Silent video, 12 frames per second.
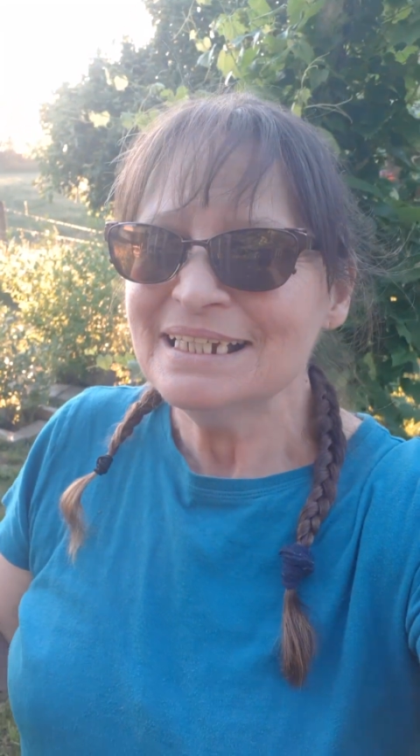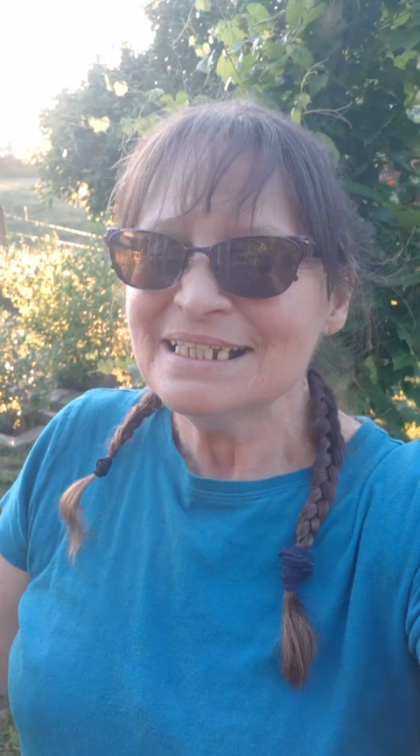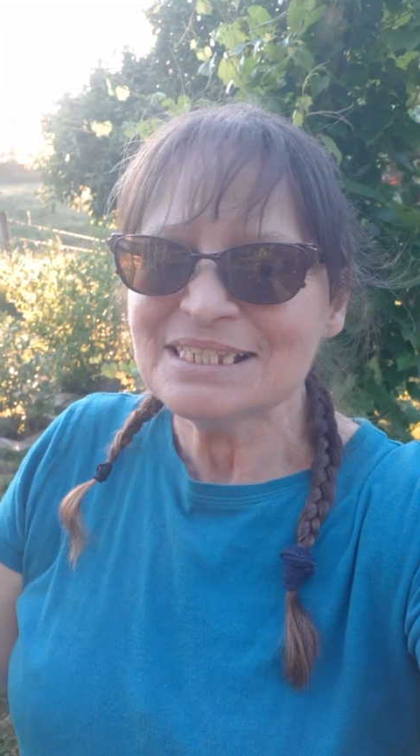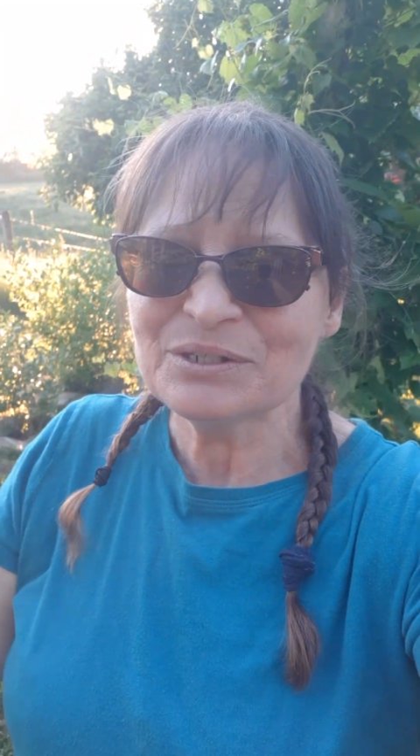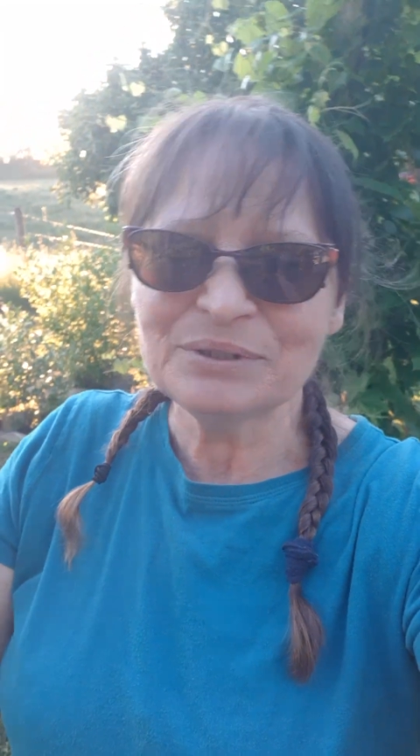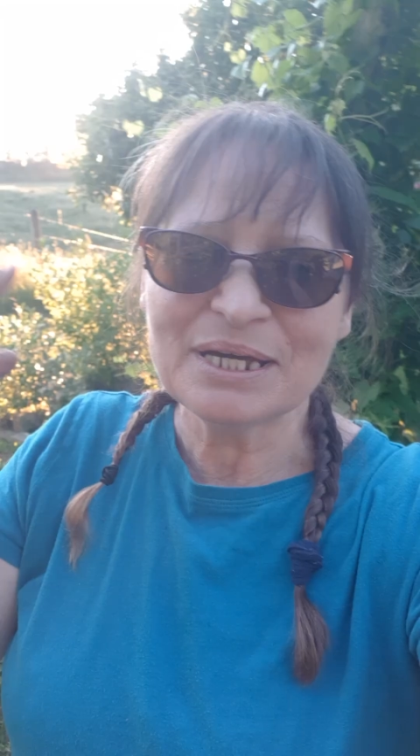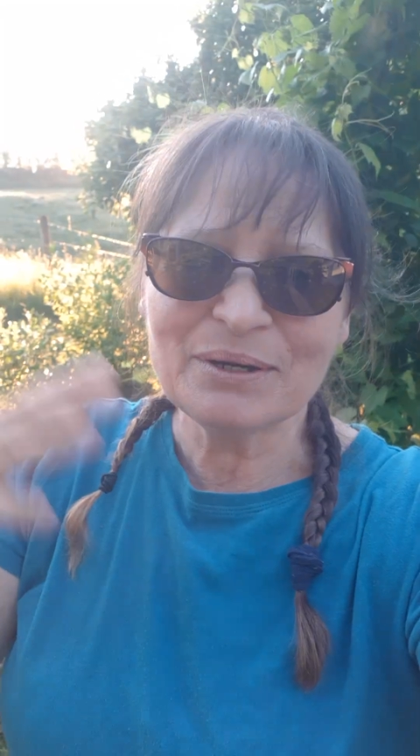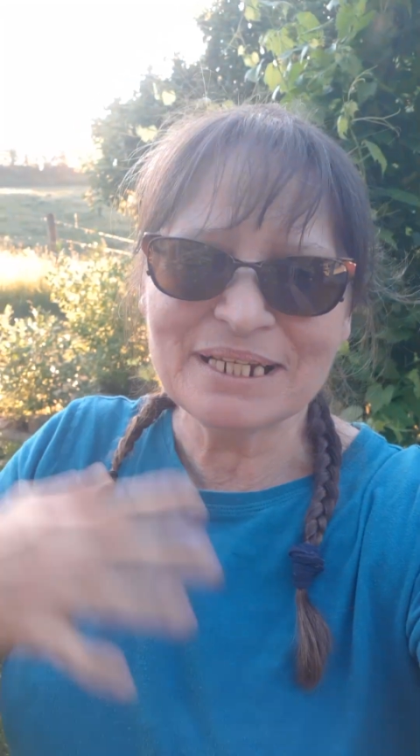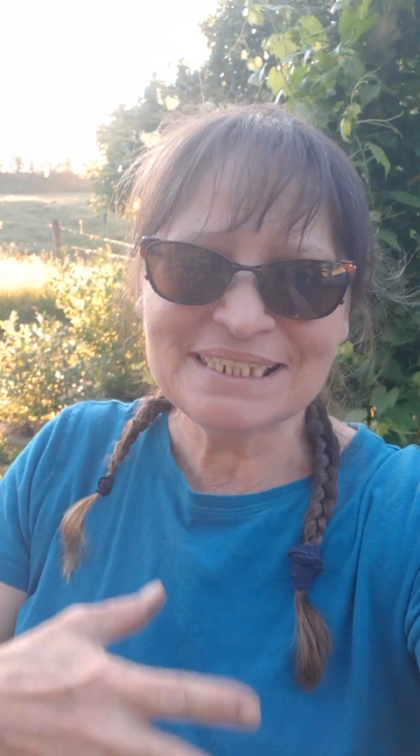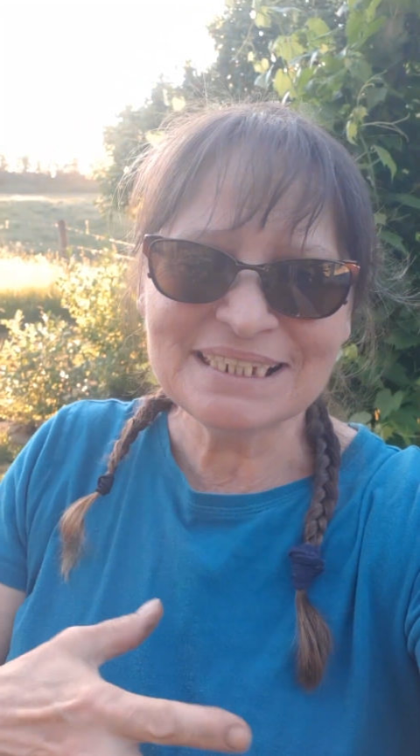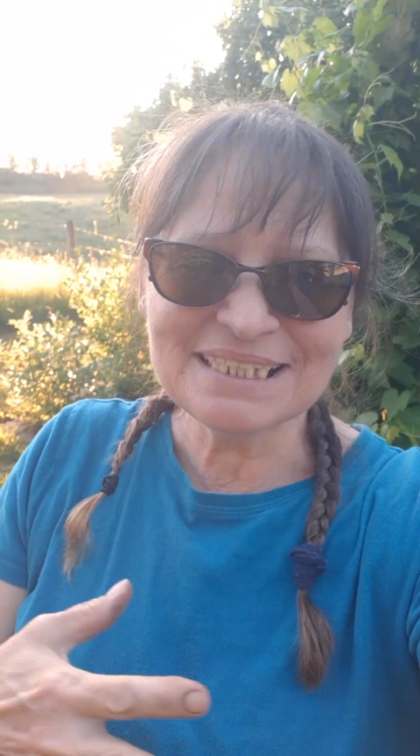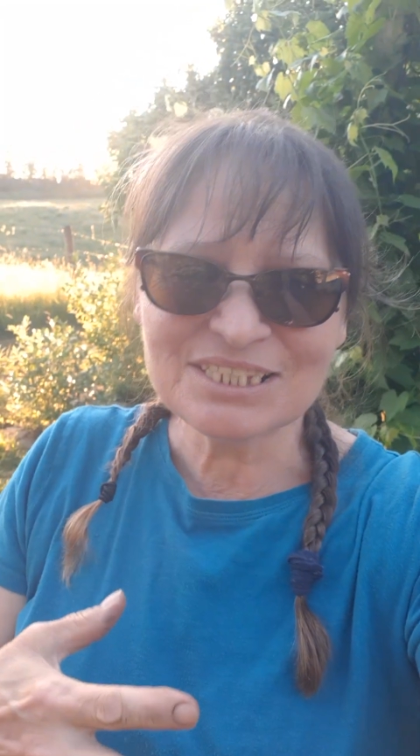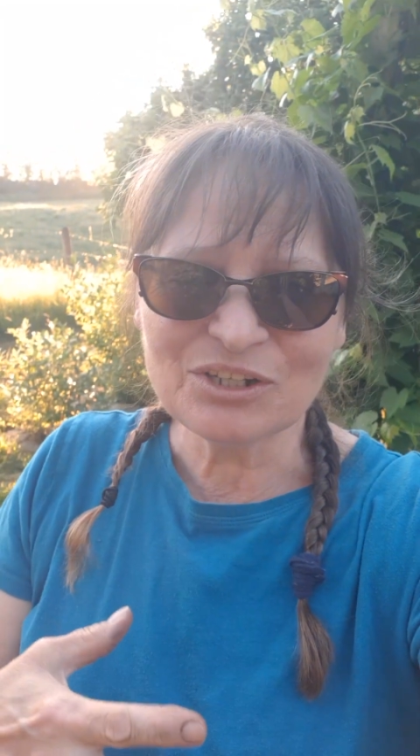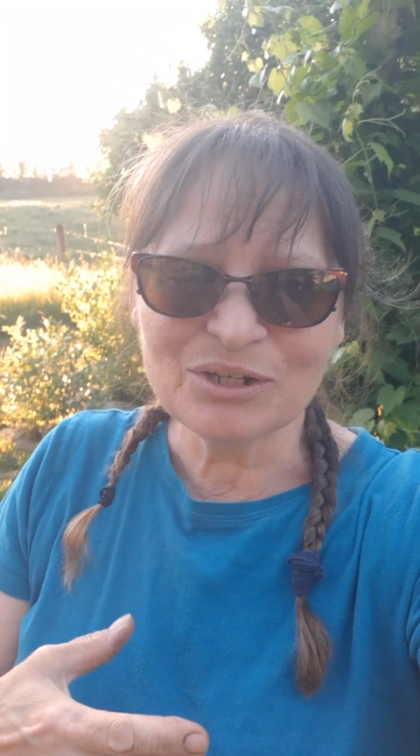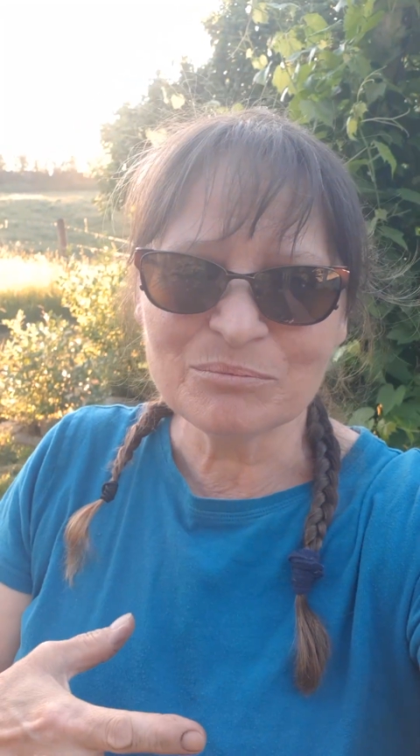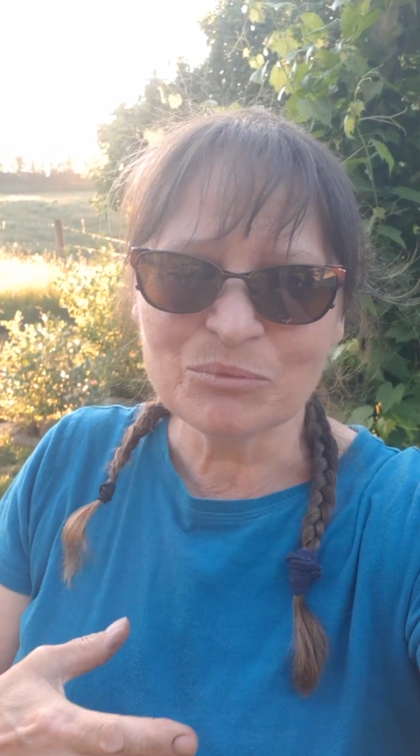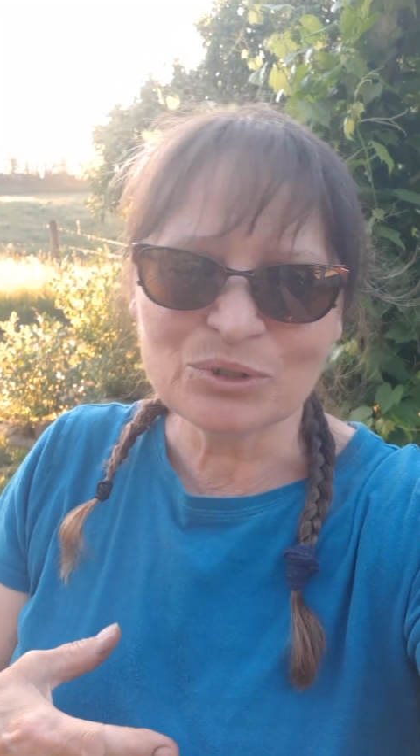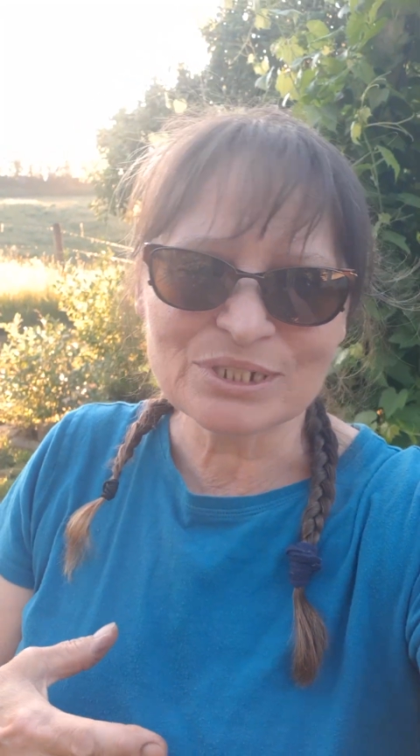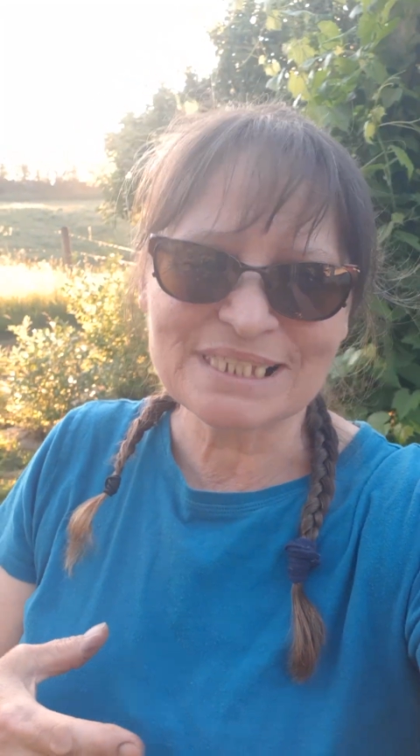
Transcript: So now I did start more